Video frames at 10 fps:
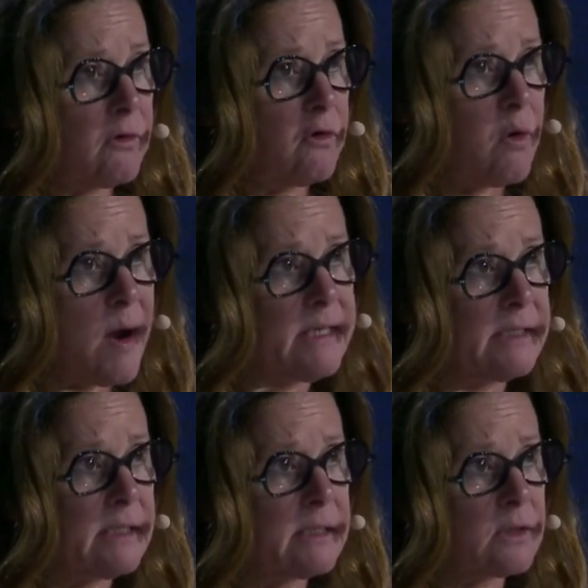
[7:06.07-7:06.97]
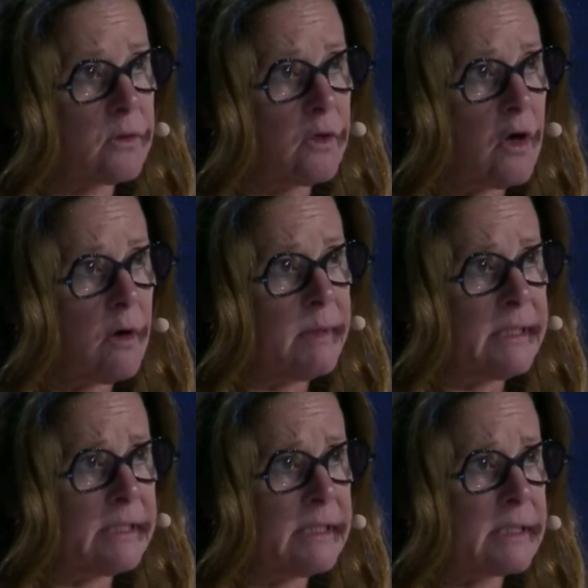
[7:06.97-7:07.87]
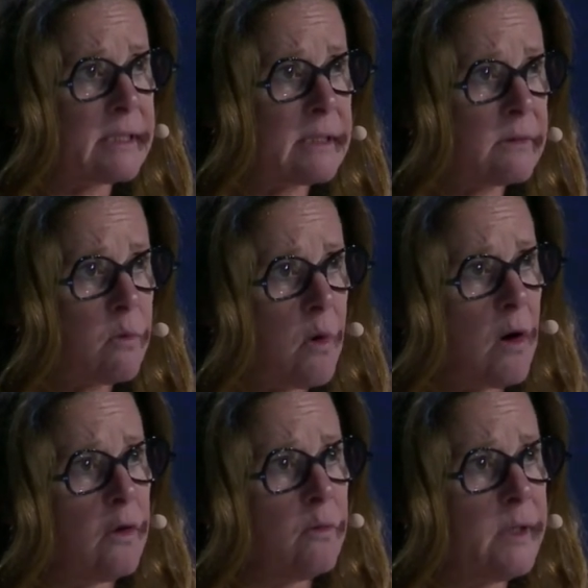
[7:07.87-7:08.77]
crises to come in this world,